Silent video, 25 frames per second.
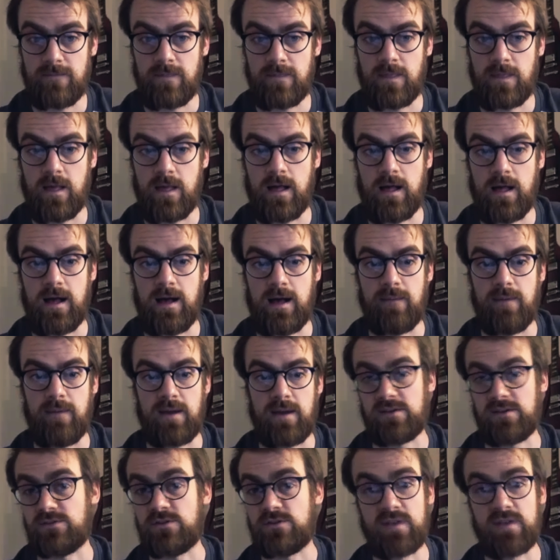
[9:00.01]
I can
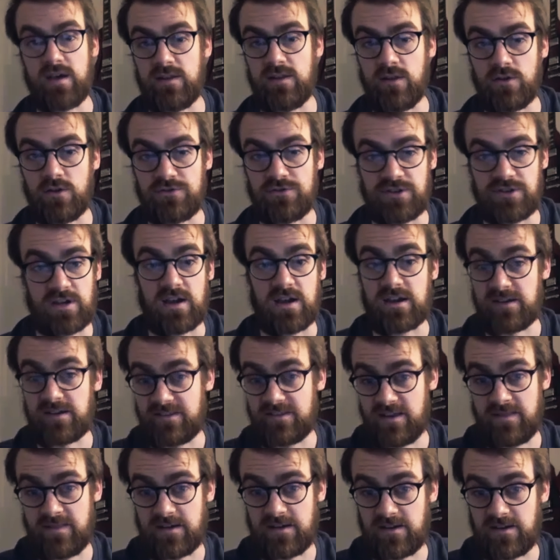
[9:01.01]
do that on Logic. I can send
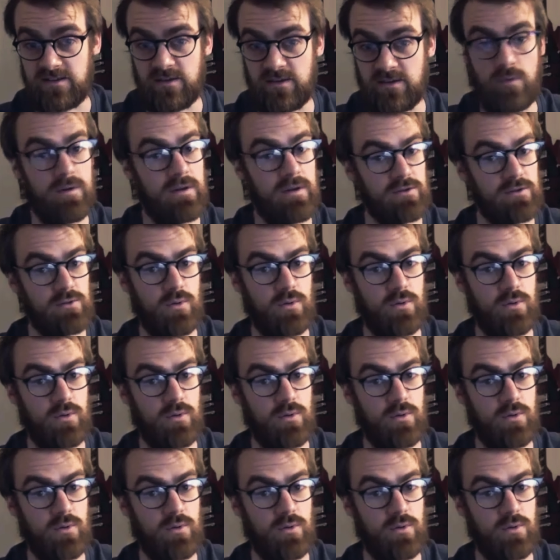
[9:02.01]
that to someone. It's quite